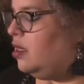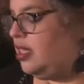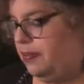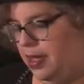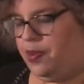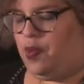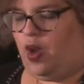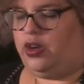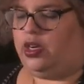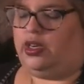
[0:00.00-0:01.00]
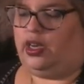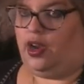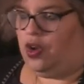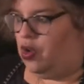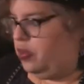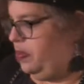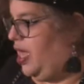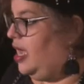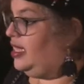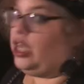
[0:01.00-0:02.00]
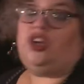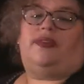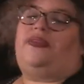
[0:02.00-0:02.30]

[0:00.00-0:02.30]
some people wondered, you know, because they couldn't